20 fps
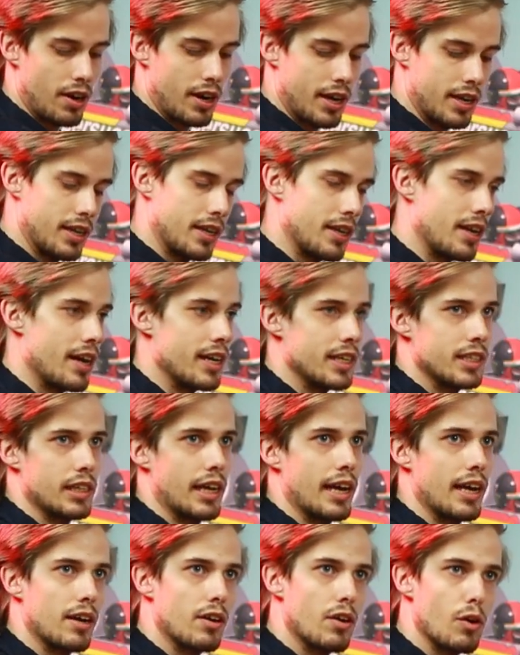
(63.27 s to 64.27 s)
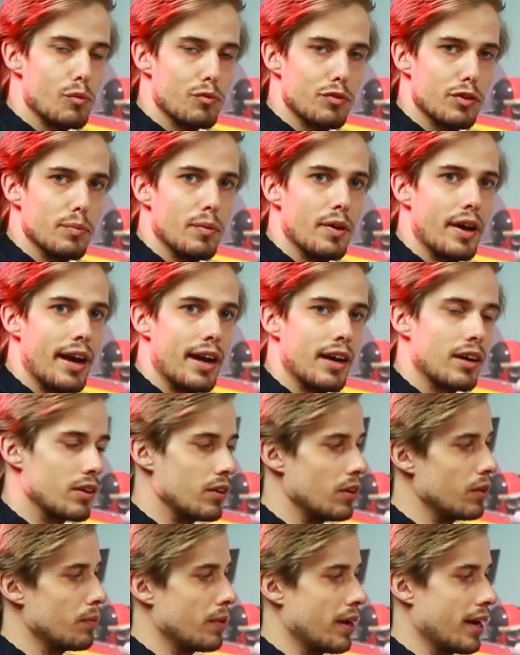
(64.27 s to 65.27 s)
are at a nice and comfortable
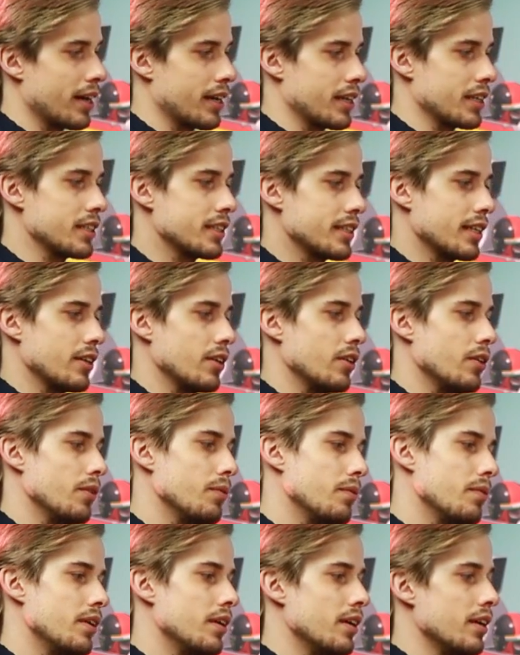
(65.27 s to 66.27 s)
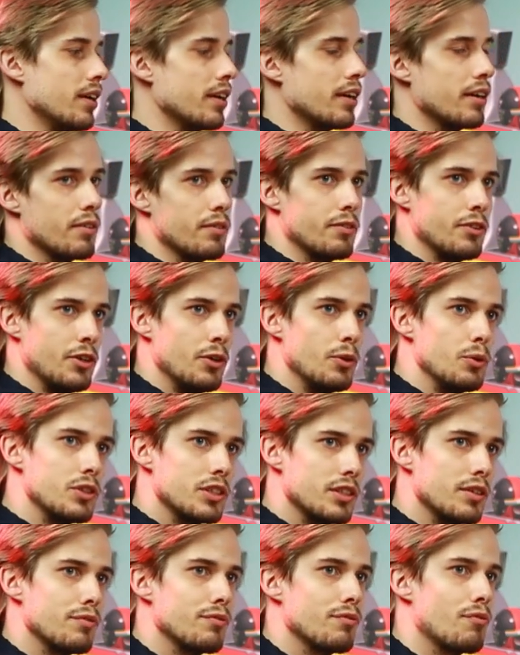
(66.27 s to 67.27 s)
angle where I can still
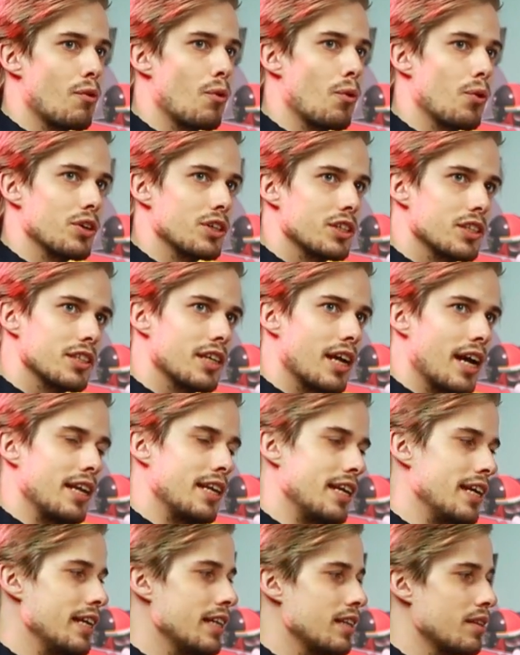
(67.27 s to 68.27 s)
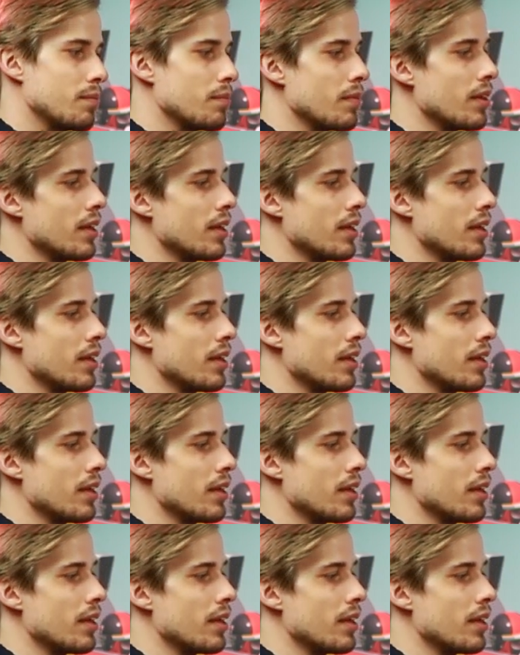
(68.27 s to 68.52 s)
use the force I need,